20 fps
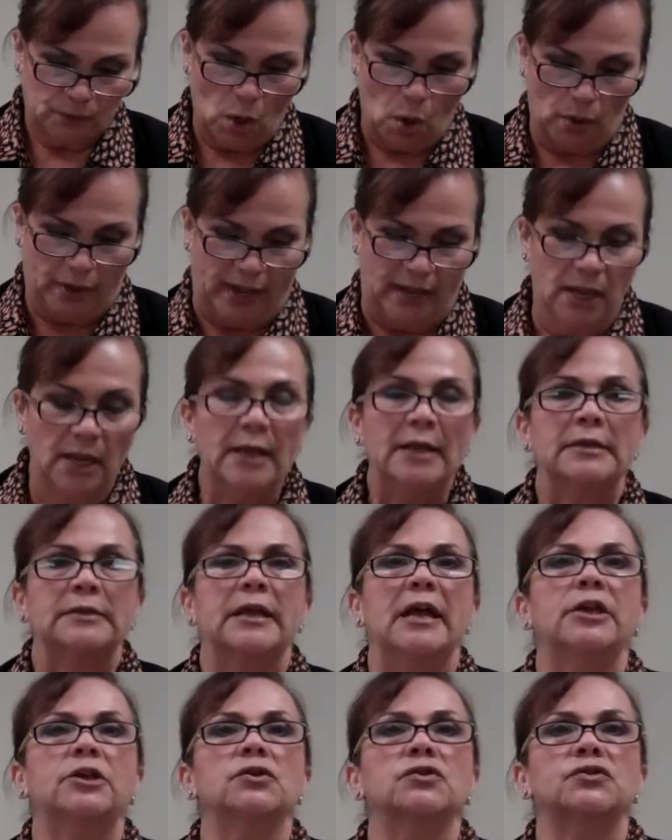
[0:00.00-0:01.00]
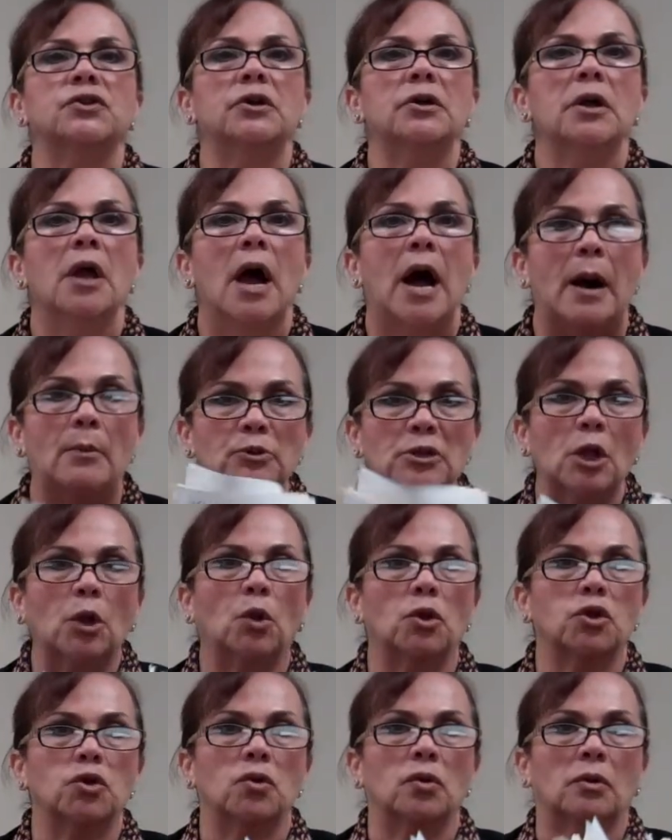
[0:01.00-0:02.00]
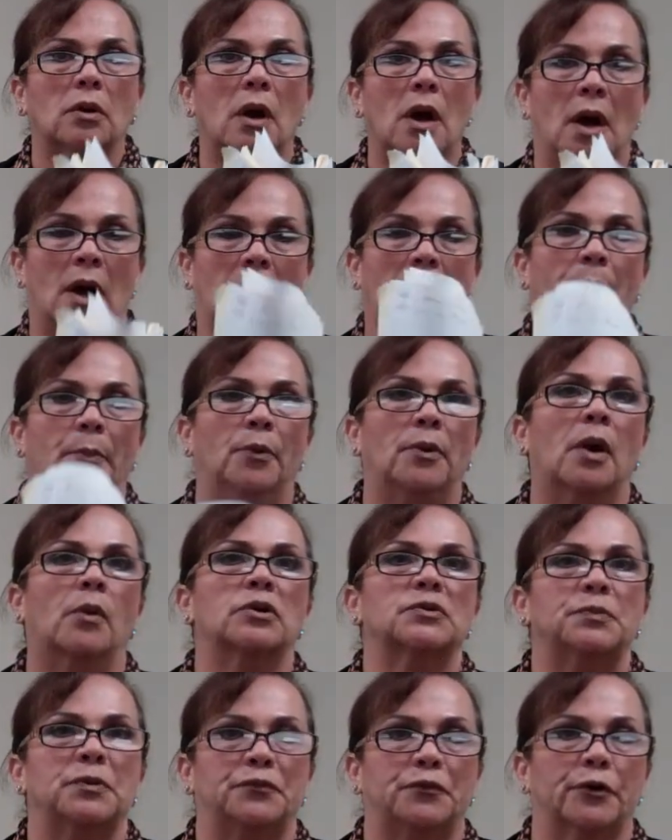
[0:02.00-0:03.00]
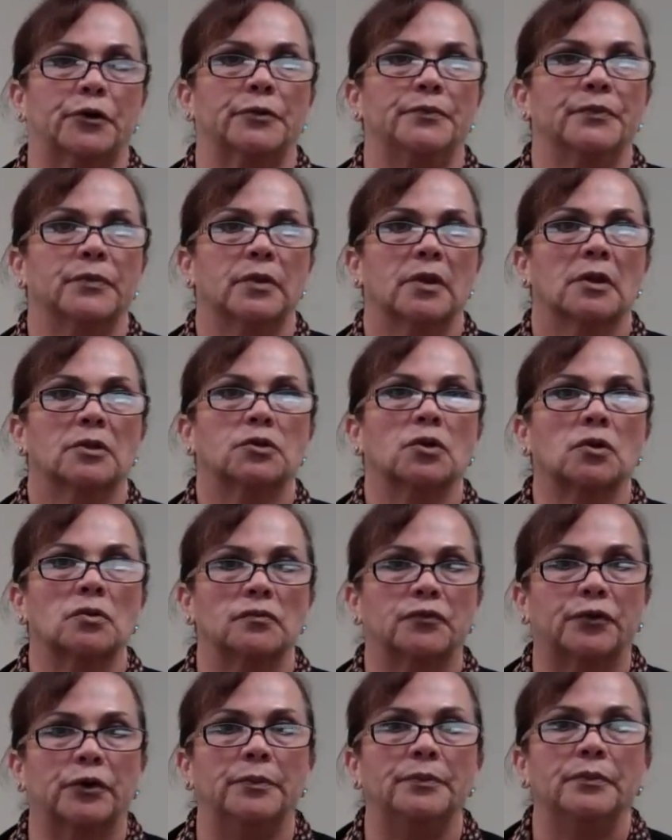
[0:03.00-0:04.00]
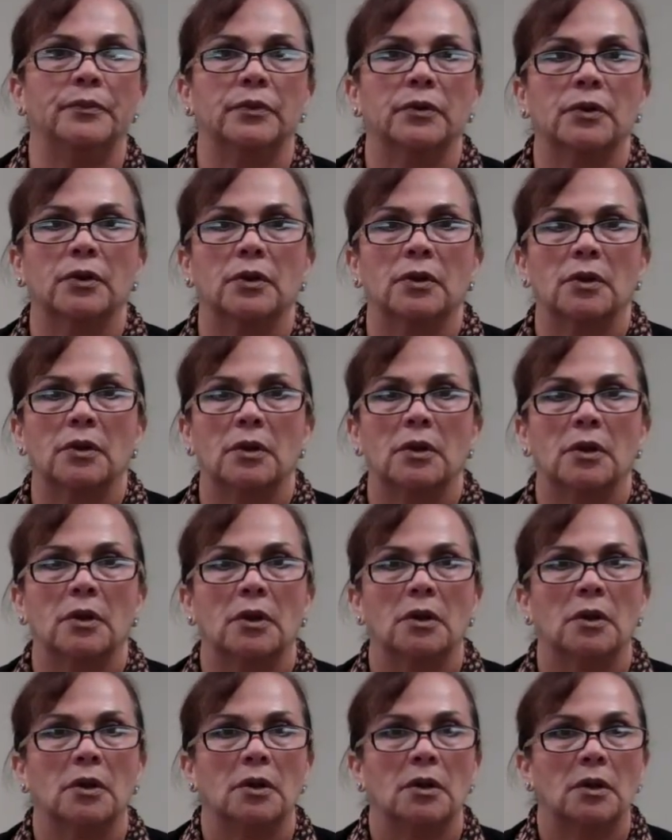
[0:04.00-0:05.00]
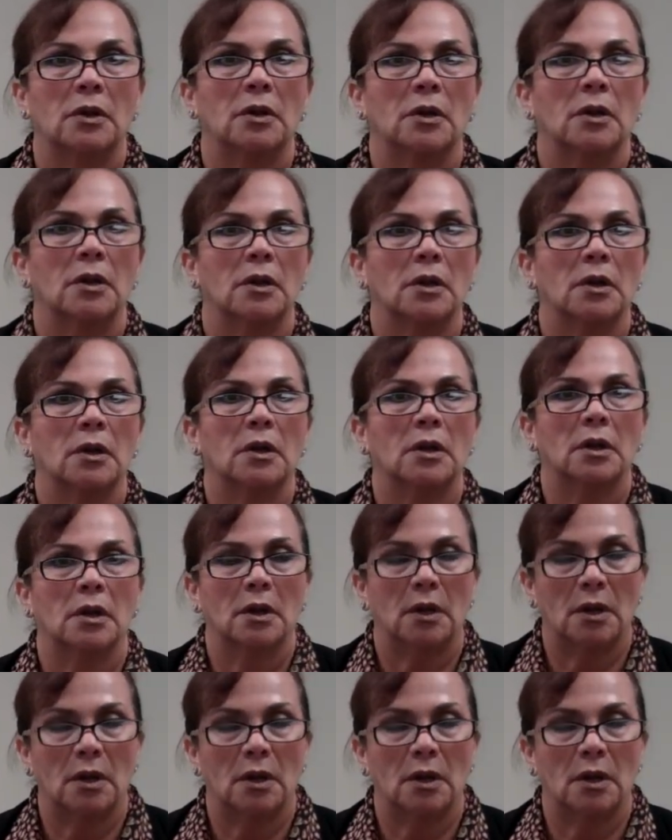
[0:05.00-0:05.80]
Okay. Thank you, sir. I'm going to call you a couple hours before. Okay. I'll talk to you then Tuesday at about 12.